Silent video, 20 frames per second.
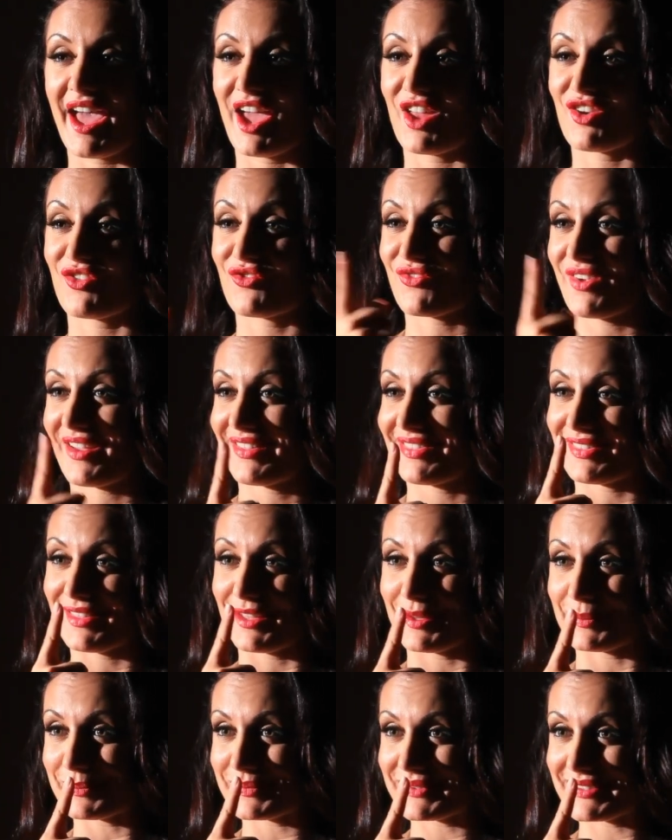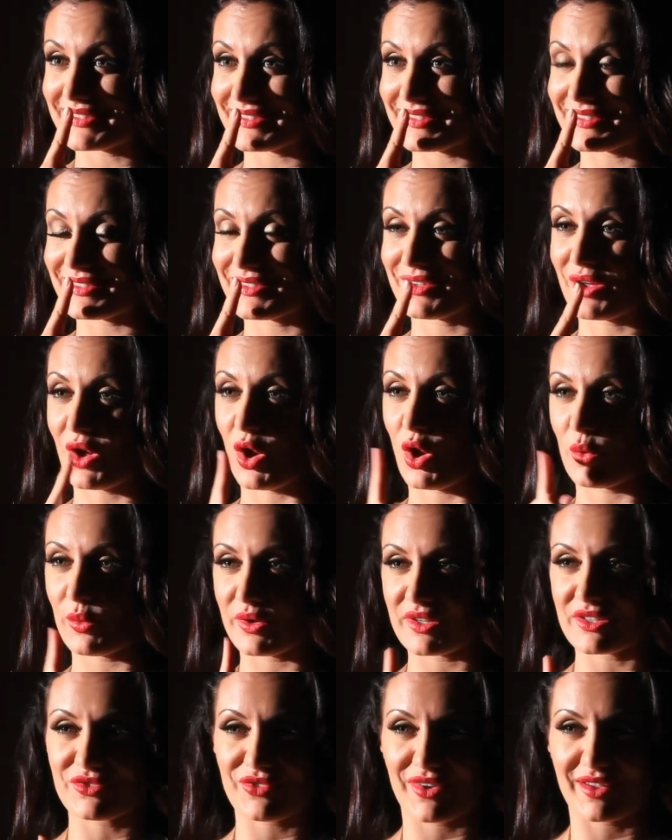and red lips.
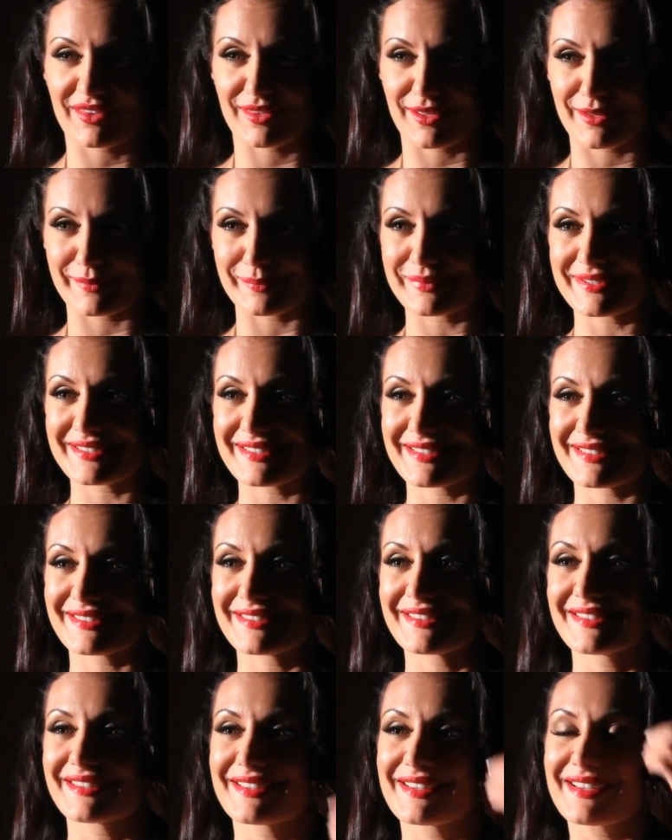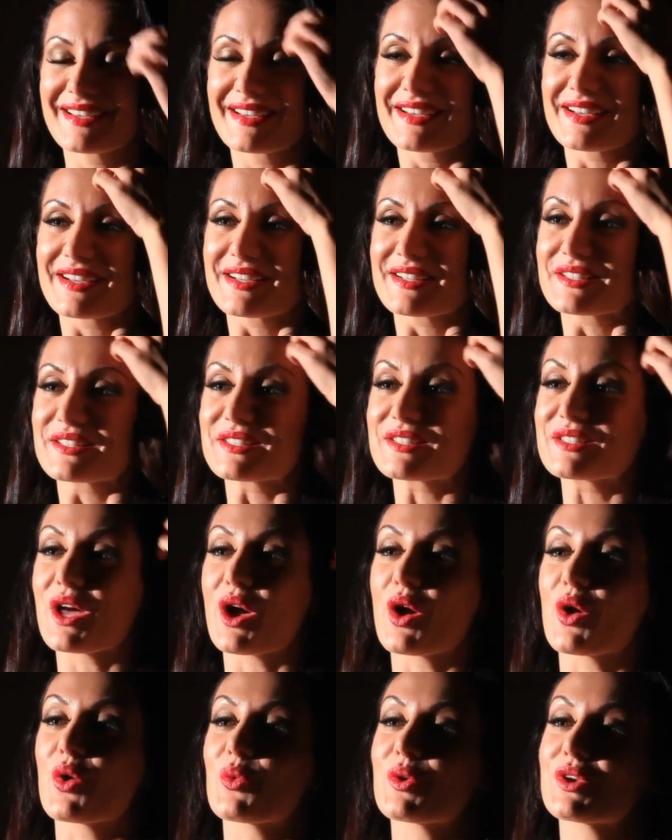Always red lips.
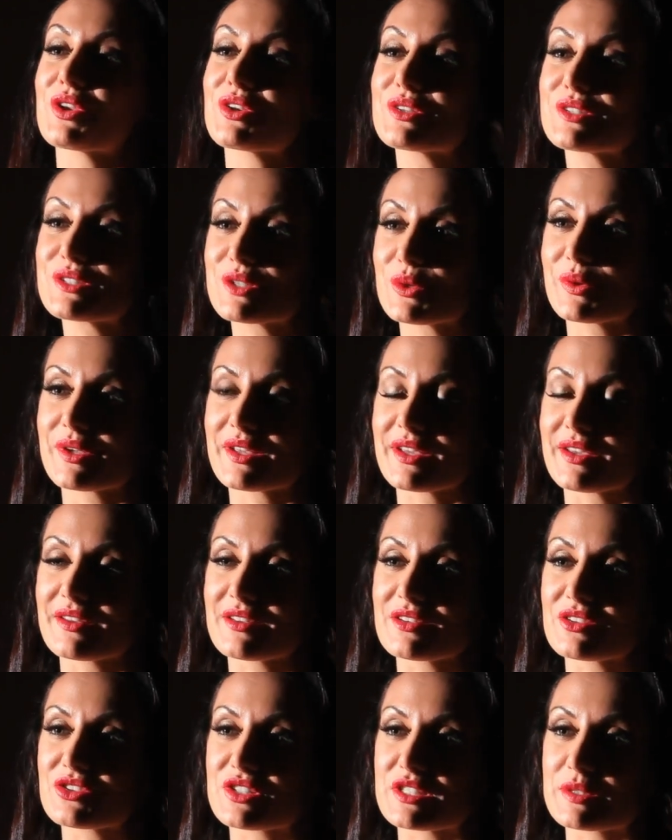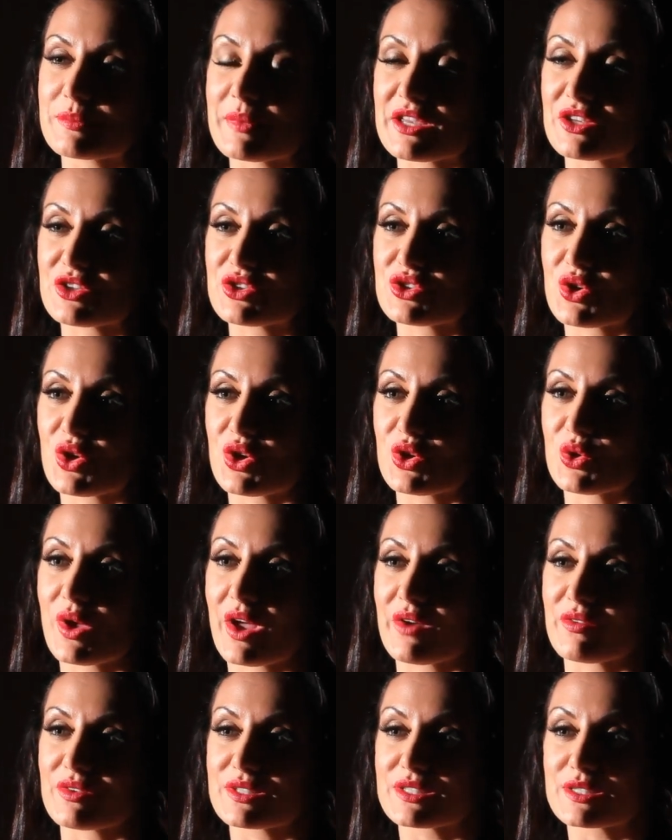So when you're doing it, just make sure you
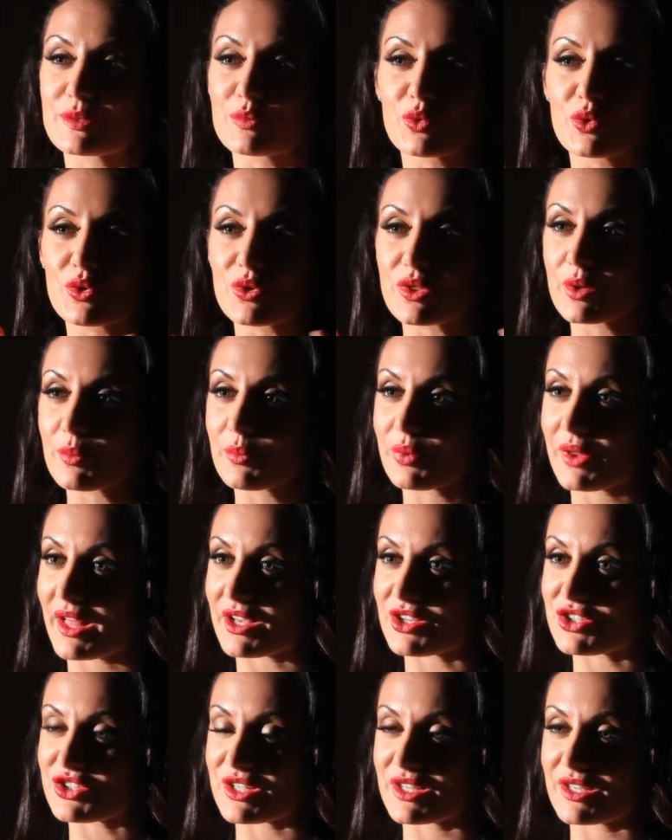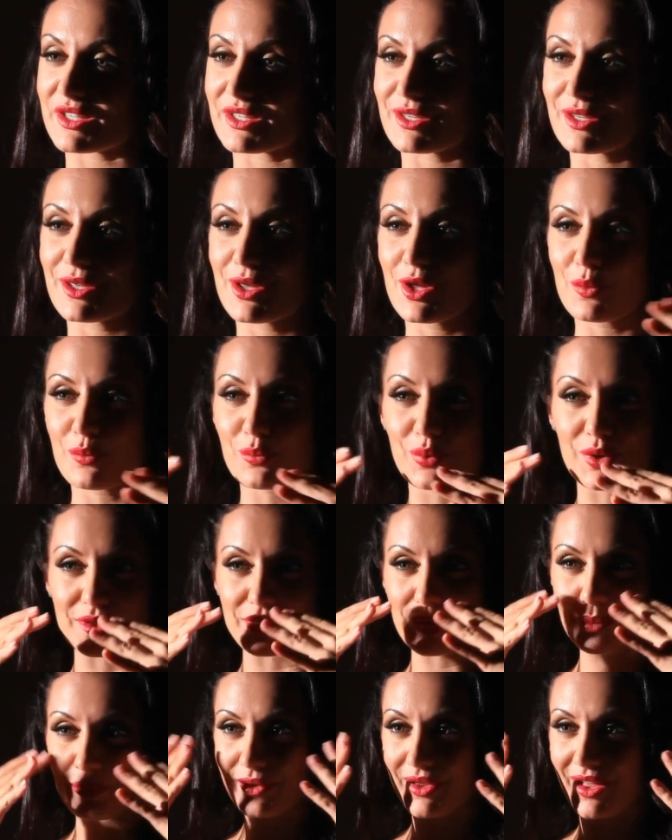have a smooth complexion, put
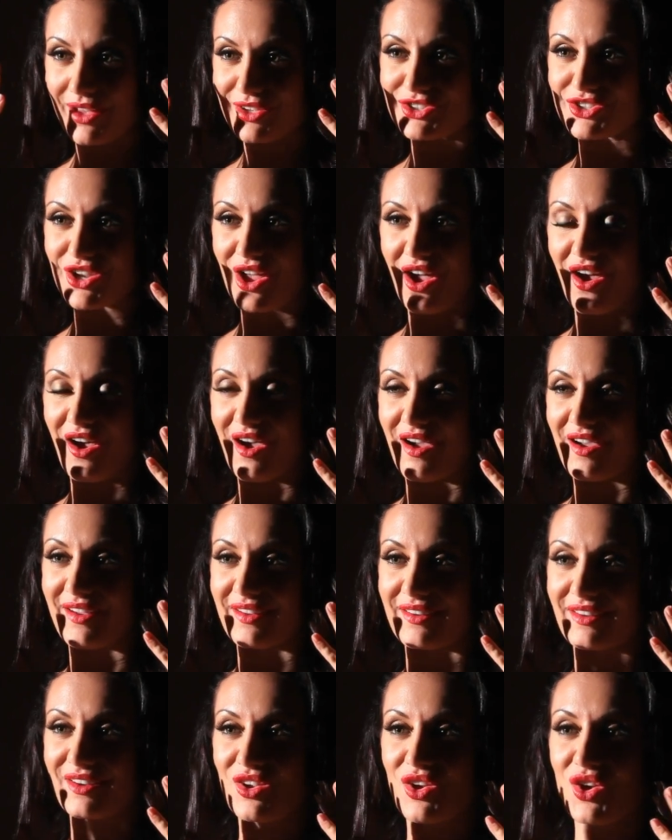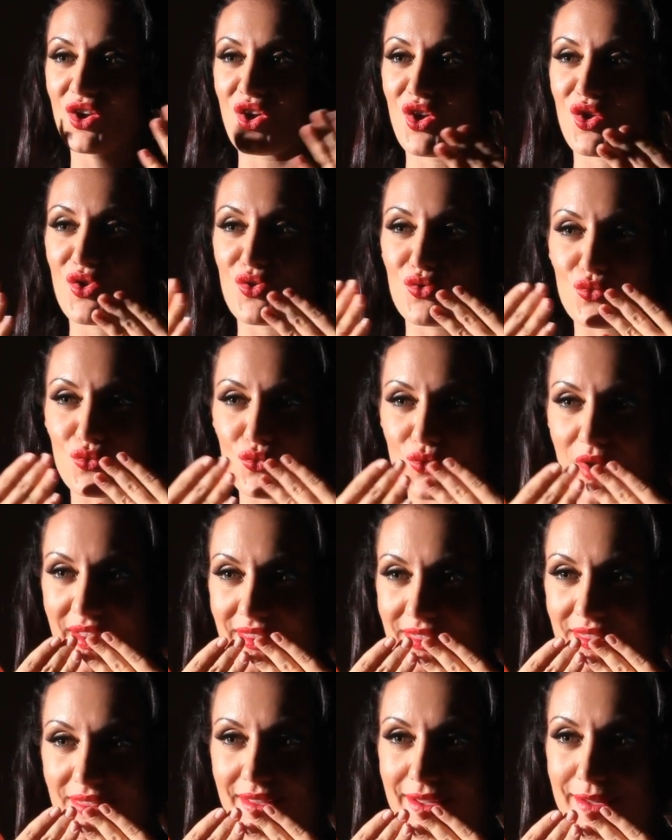the blush on,
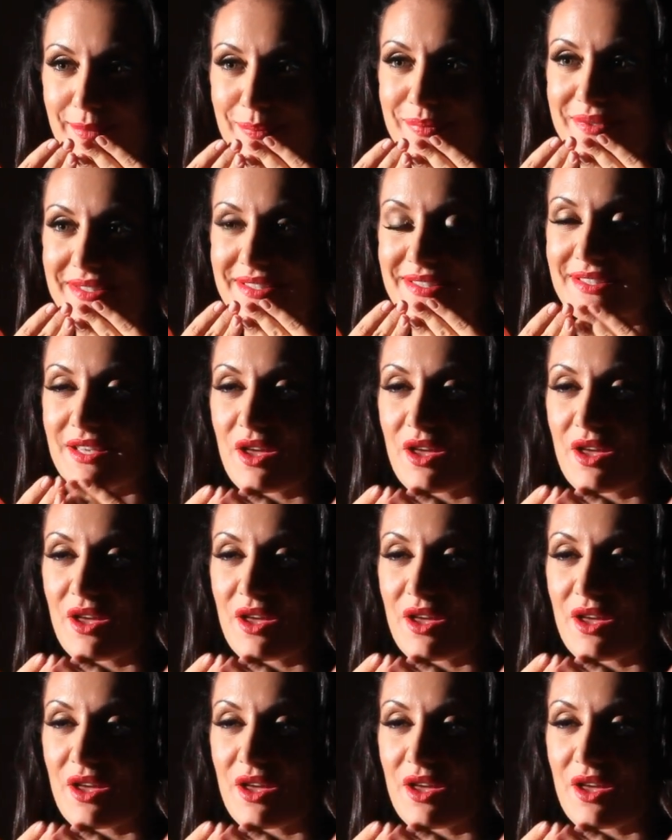red lips,